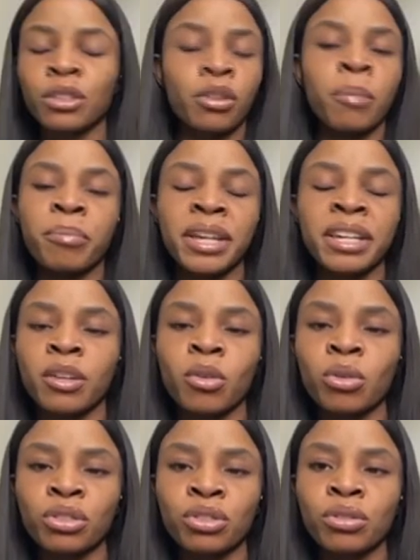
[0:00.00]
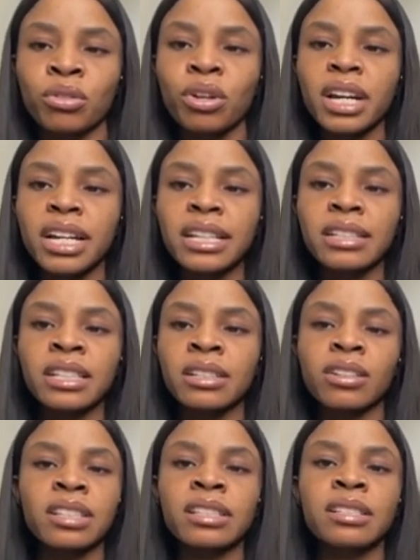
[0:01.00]
to, you don't pay the coach. So it,
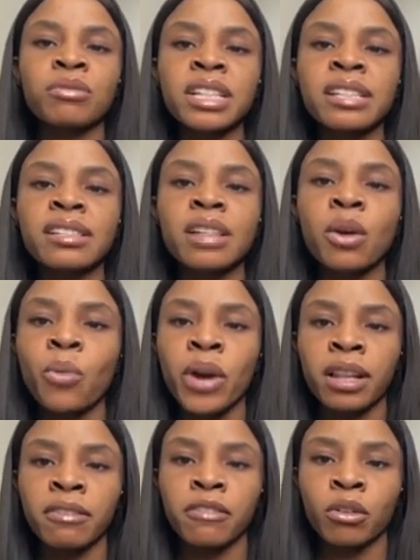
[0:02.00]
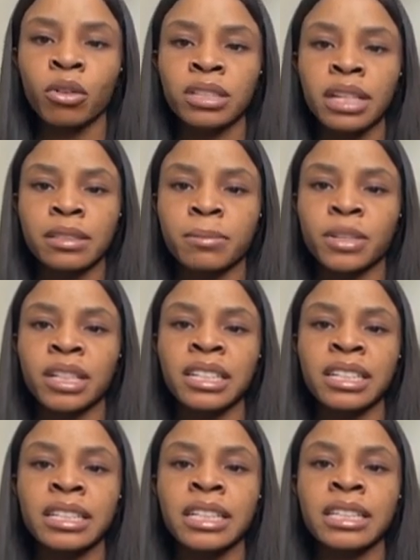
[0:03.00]
it doesn't really stay well for us,
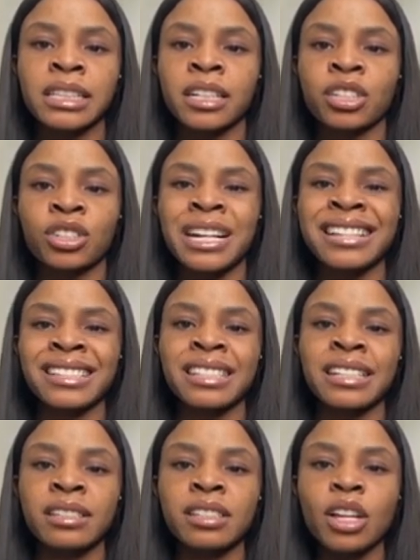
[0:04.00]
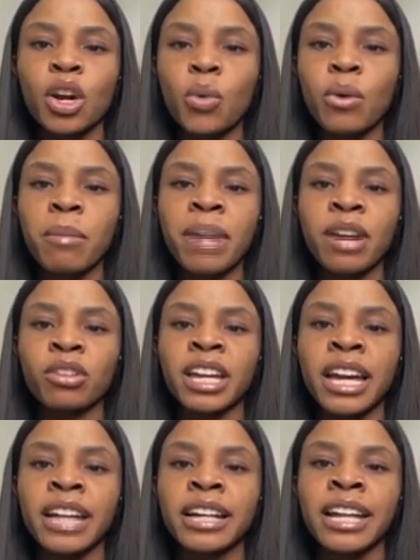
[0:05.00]
especially in international things, whereby you
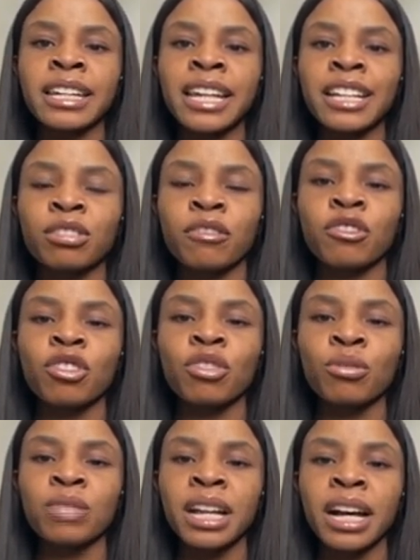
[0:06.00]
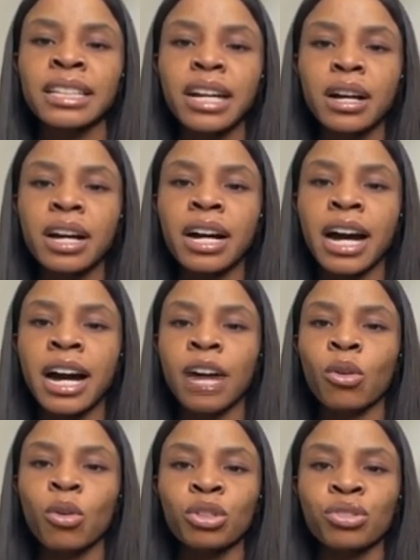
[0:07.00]
hear headlines of news that uh,
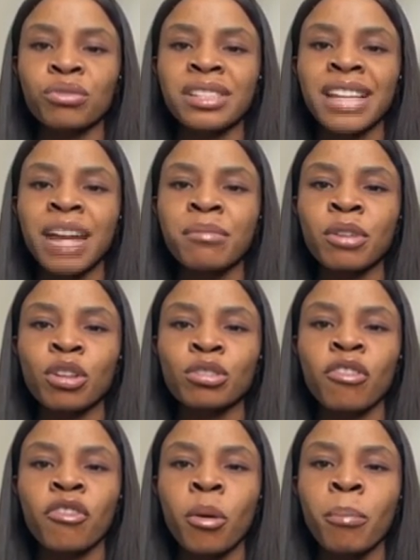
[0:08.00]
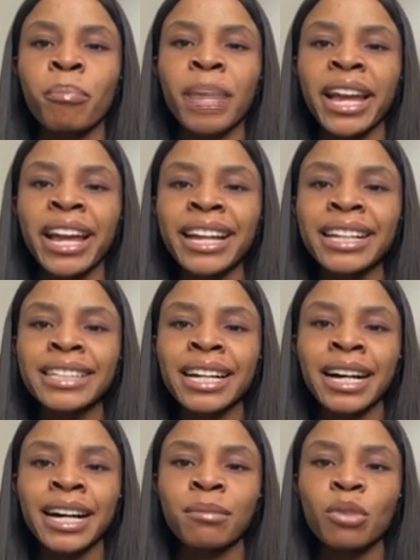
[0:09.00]
our coach resigned because of
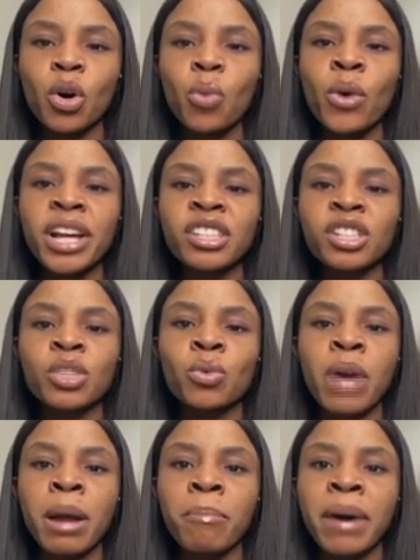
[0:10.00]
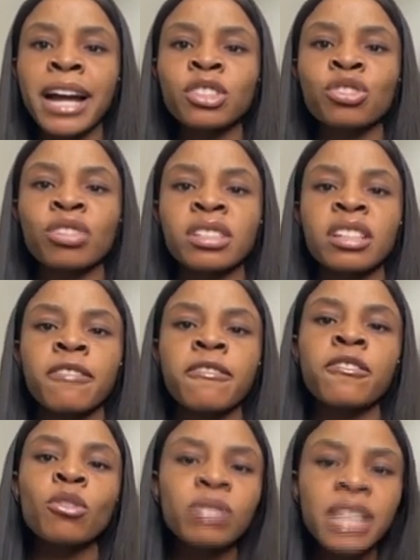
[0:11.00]
unpaid uh, wages, whereby just a
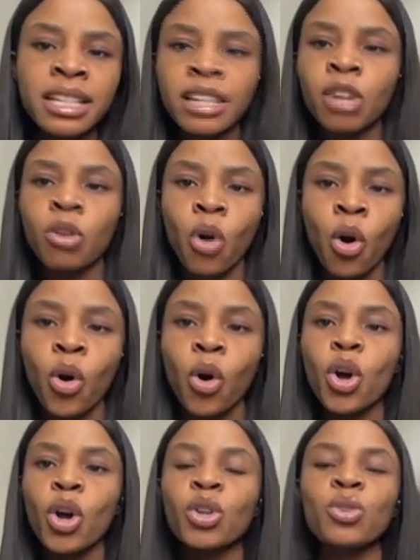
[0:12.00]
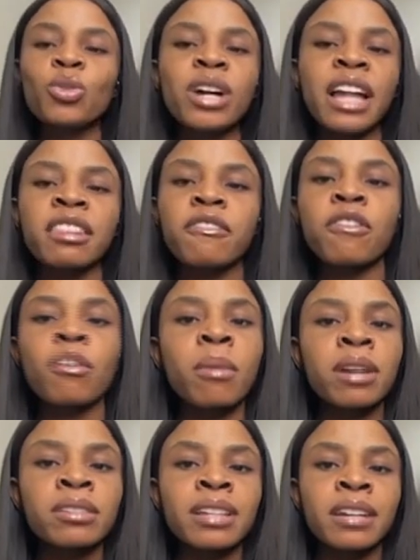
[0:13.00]
few days ago you look at the
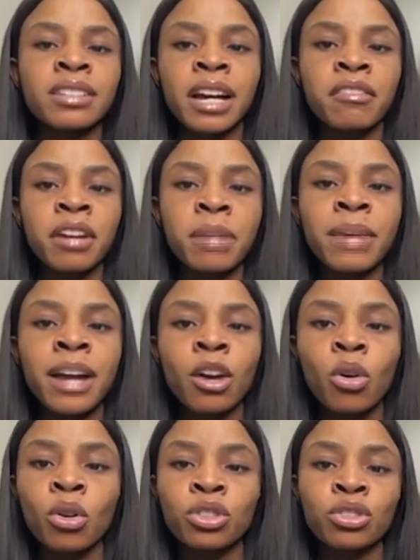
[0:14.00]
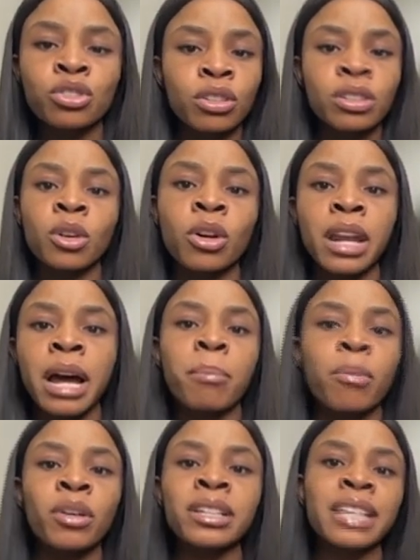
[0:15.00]
former Saudi Arabia coach just got
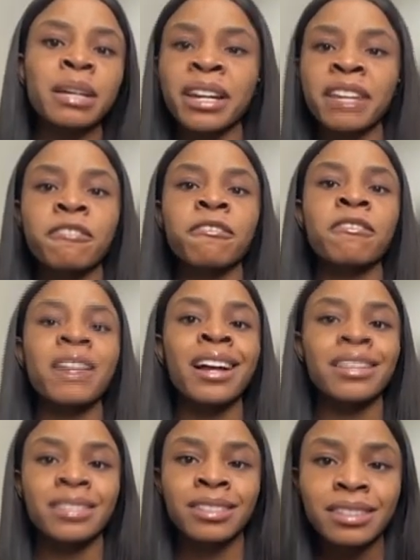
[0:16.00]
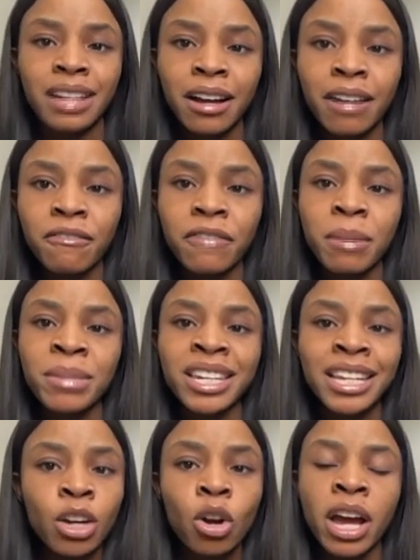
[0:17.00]
appointed by the France
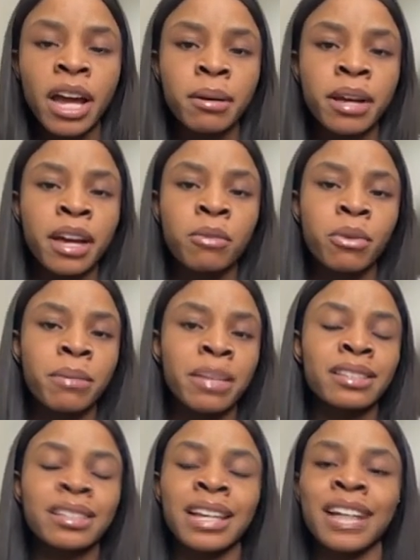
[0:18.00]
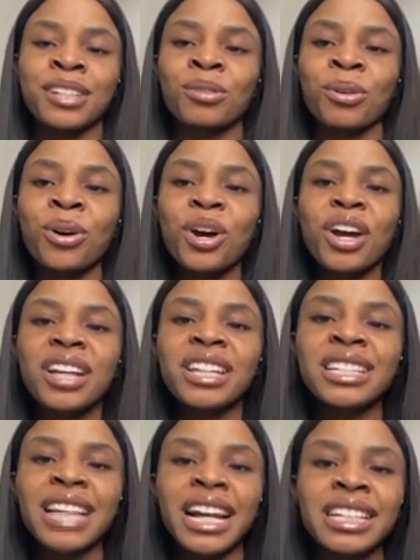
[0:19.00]
feminine uh, uh, women's side. So
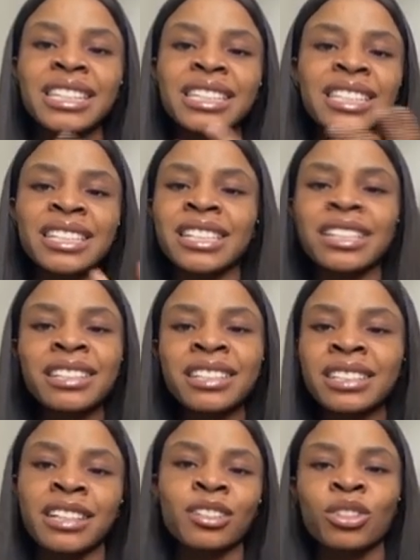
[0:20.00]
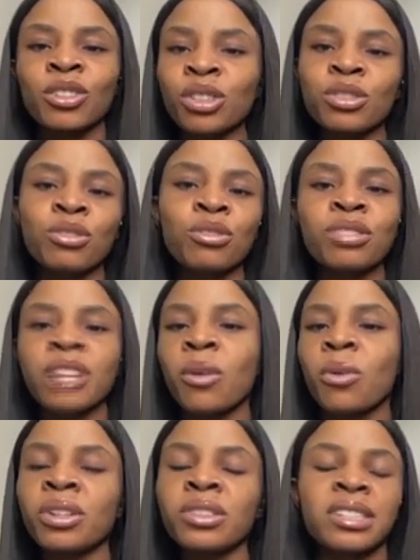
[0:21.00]
these are these, these are not news
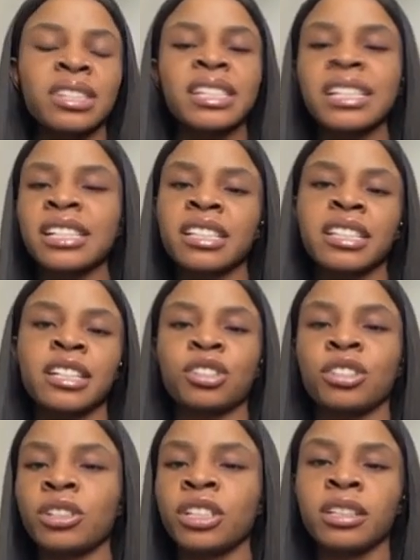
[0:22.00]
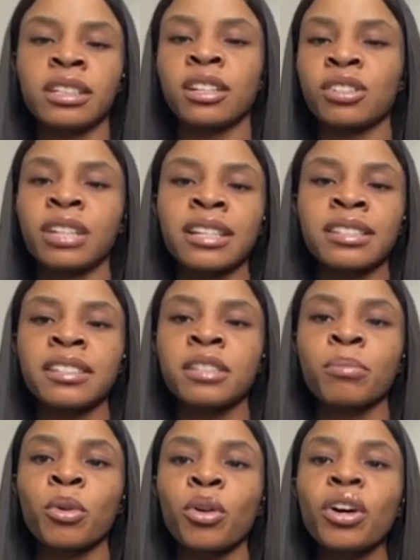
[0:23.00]
that we want to see in inter- international
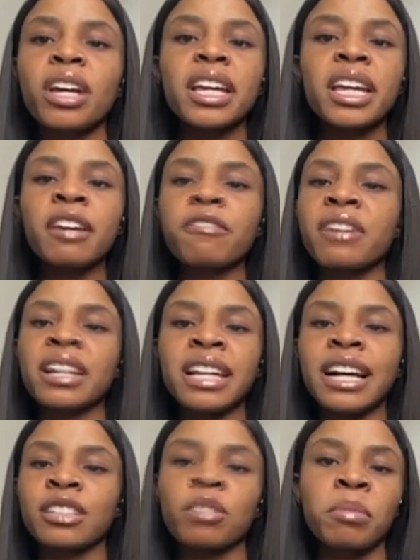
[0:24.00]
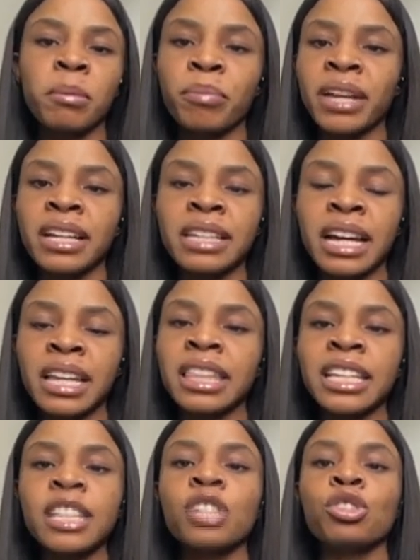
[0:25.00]
things. But if Randy has not been paid, I
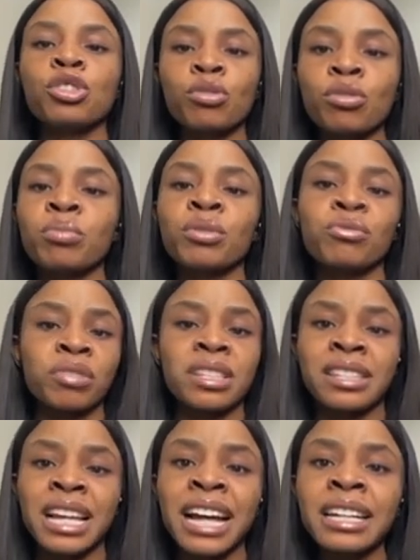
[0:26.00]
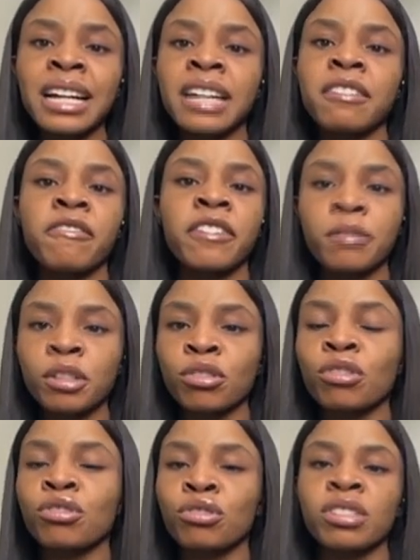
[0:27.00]
think he should be resigned, and the
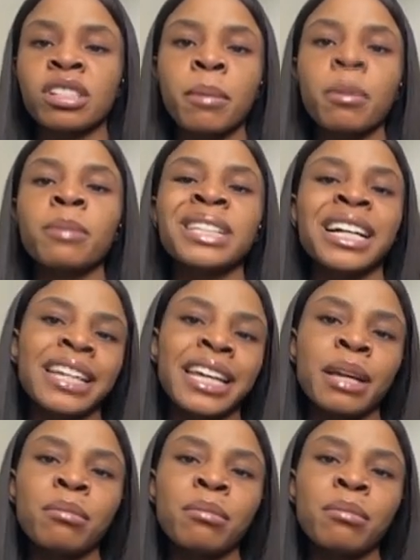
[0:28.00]
federation should step up their